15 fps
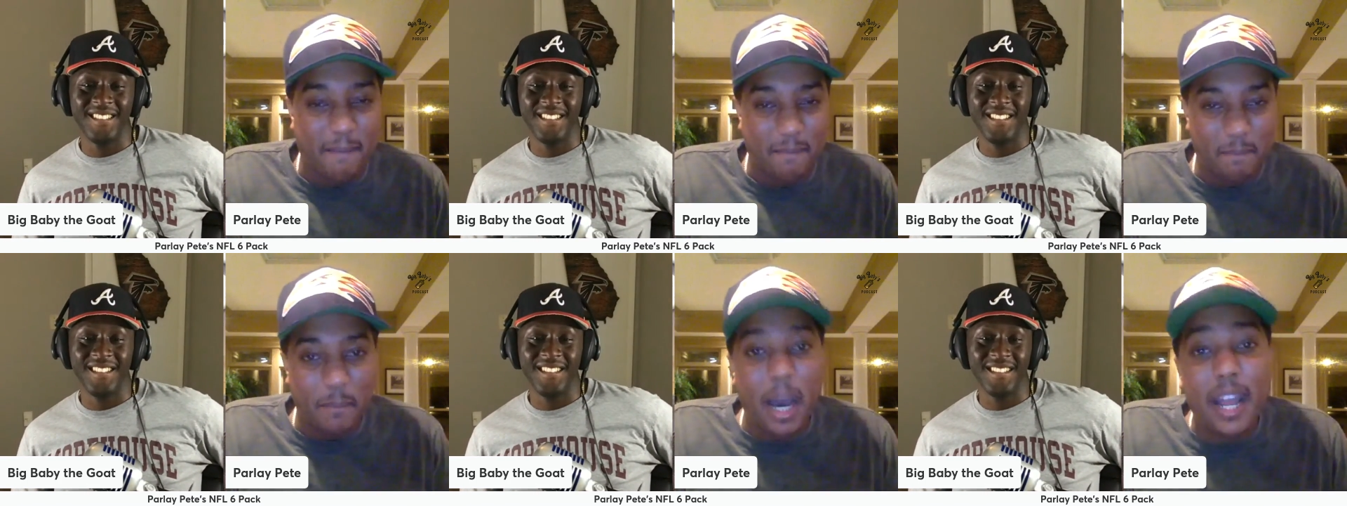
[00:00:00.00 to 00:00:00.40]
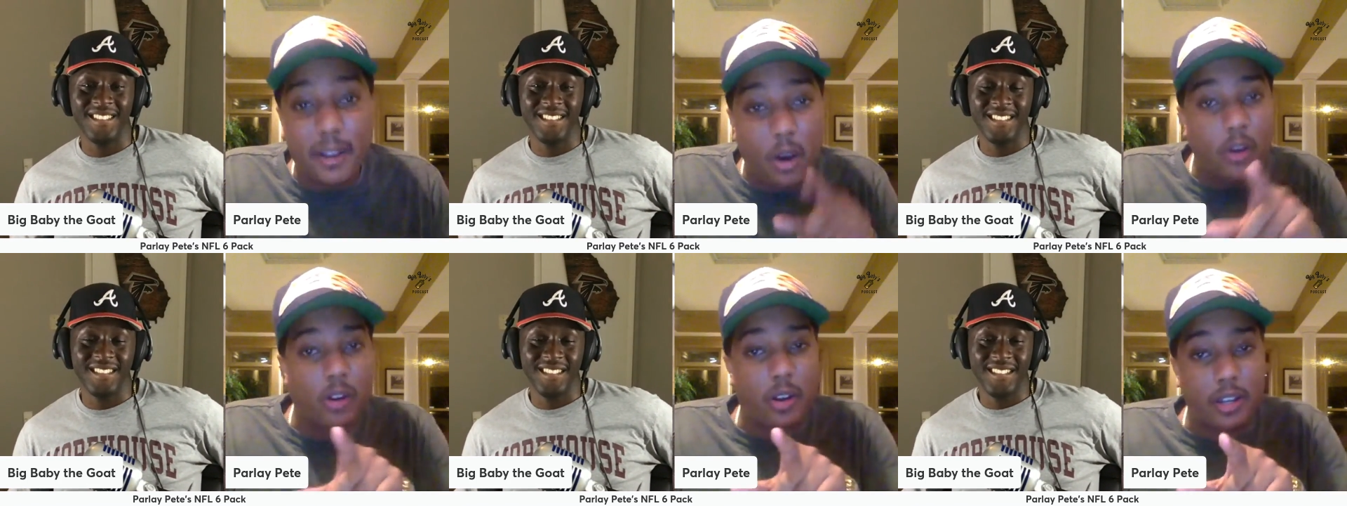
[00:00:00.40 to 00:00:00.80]
Speaker 1: But
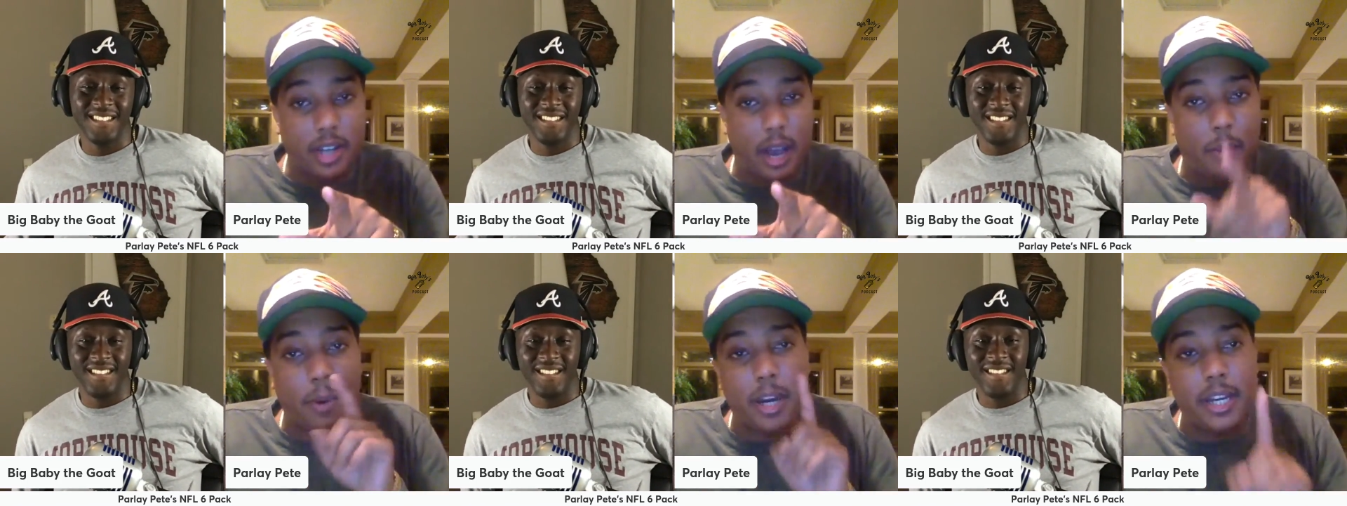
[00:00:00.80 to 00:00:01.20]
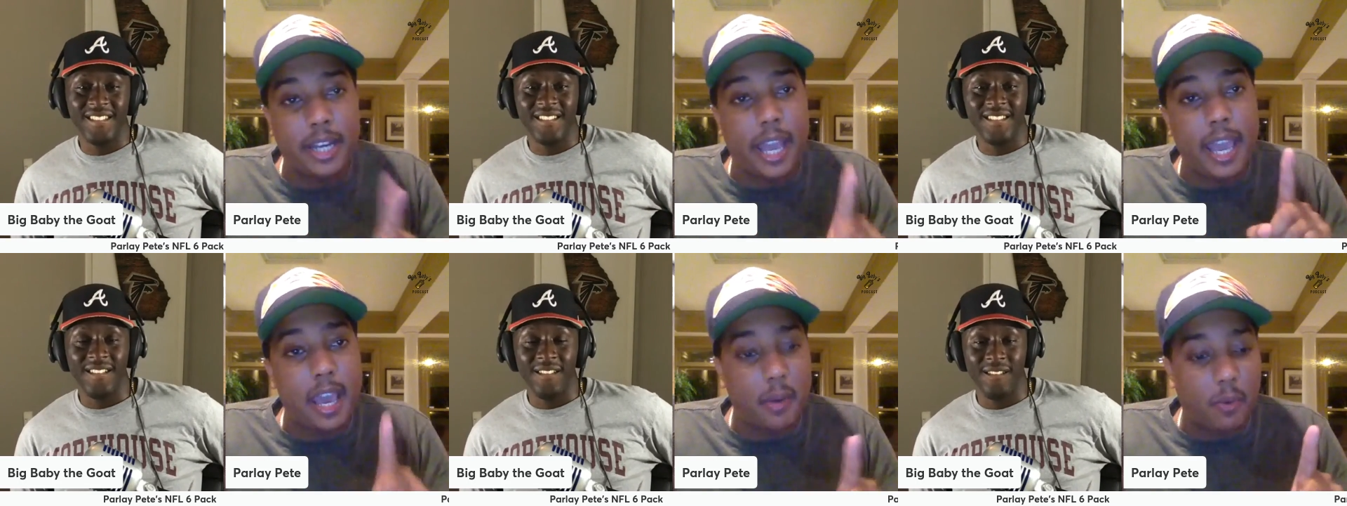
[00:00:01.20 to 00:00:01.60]
hold on, I wanted
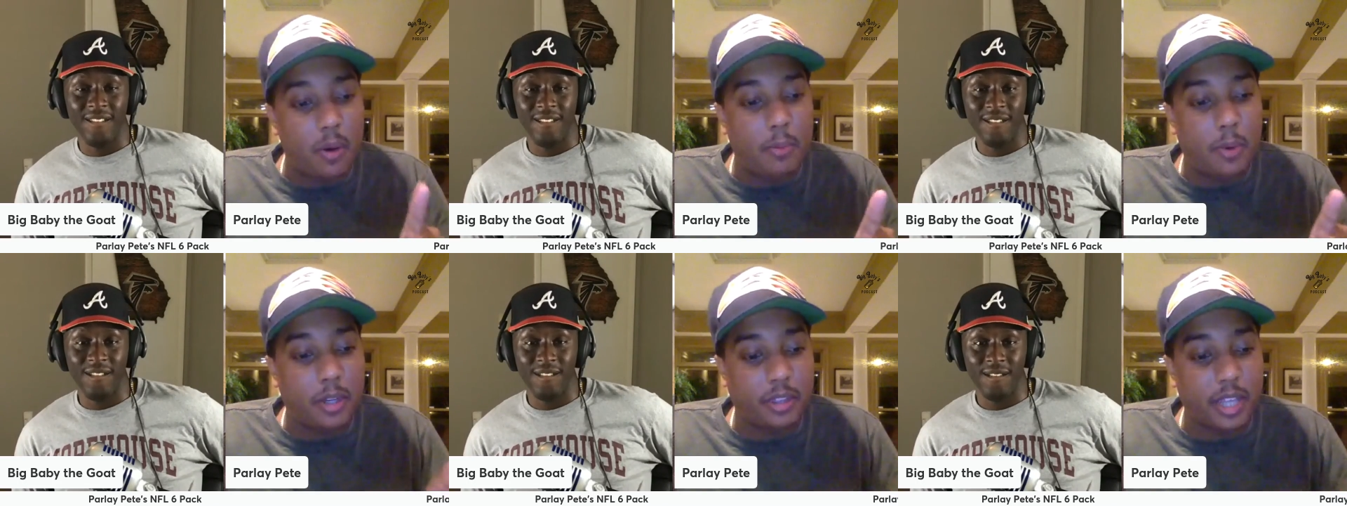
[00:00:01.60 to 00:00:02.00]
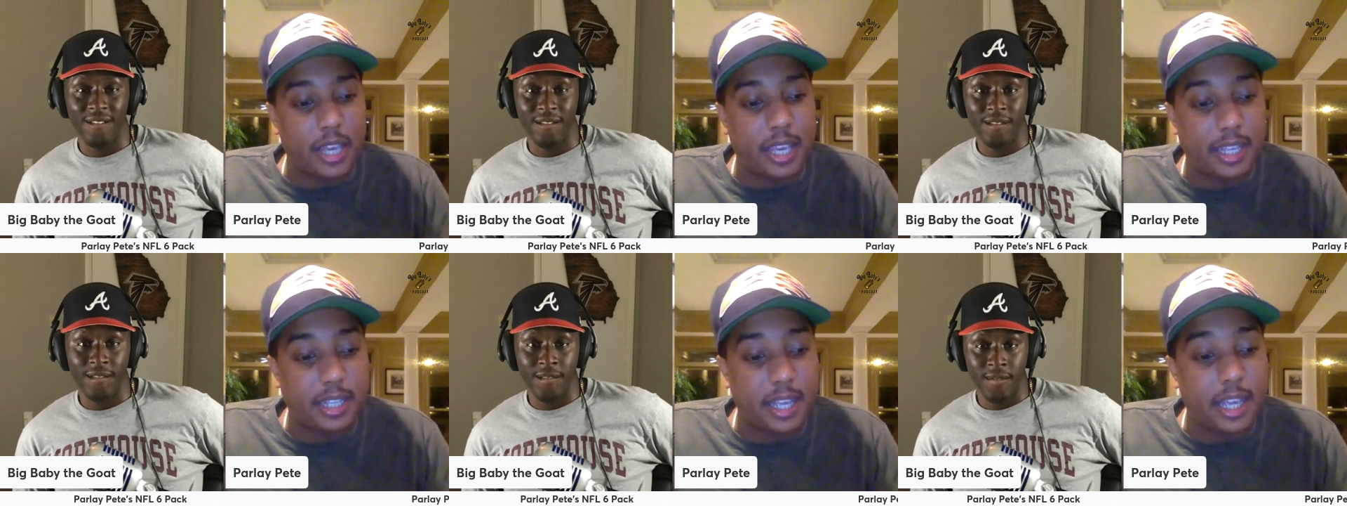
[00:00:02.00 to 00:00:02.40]
to add one more
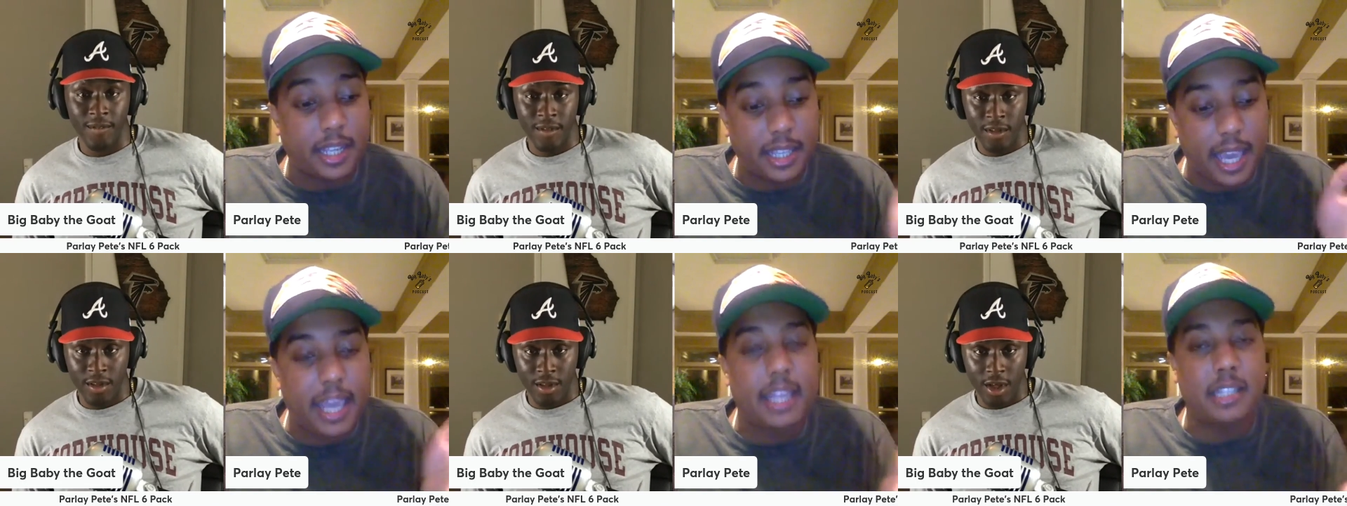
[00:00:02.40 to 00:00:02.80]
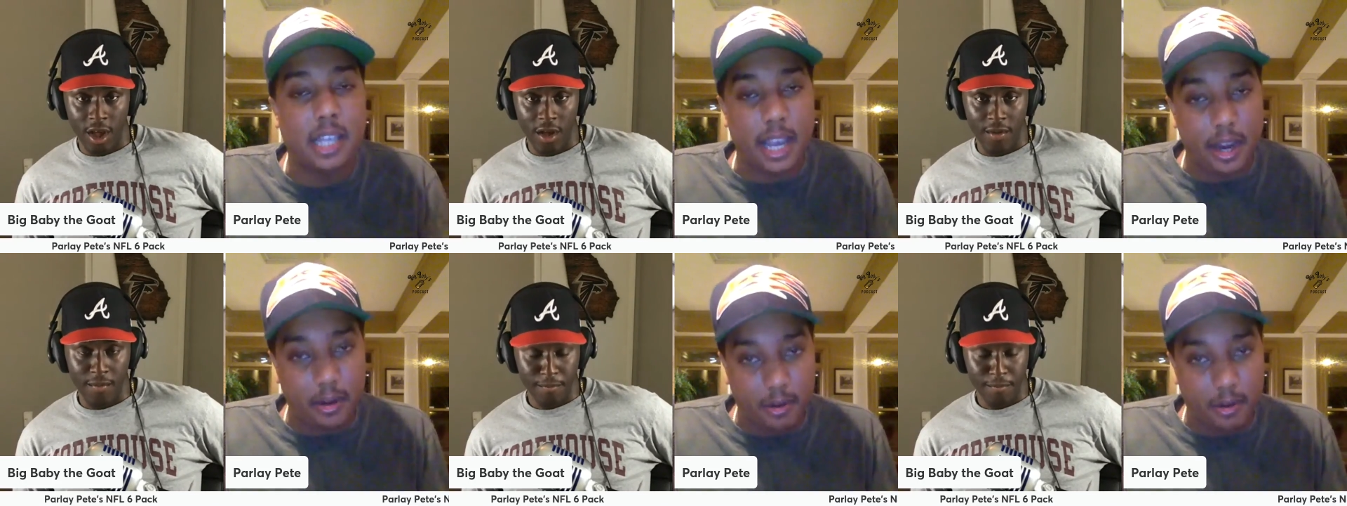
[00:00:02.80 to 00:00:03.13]
thing in case Aaron